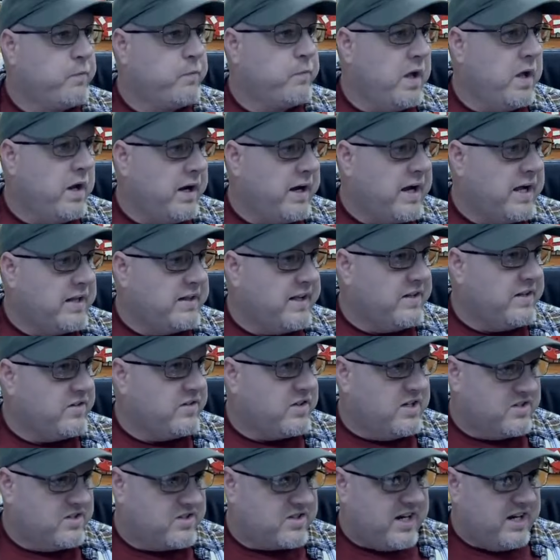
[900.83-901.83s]
and I got that
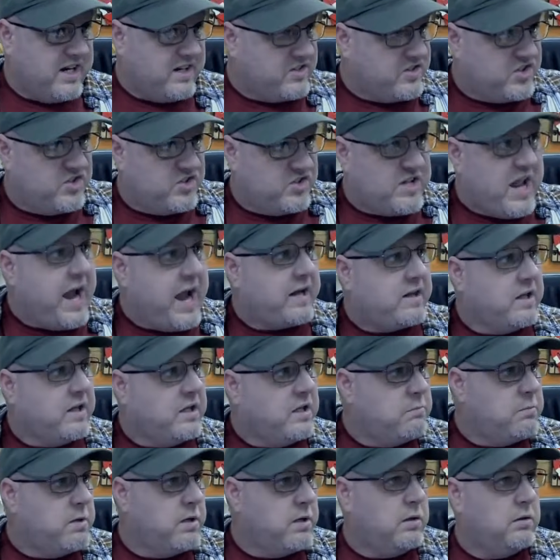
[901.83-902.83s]
just kind of stacked in
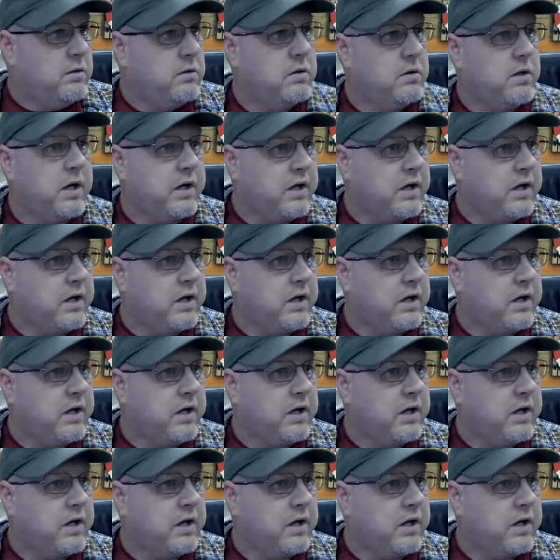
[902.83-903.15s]
the middle.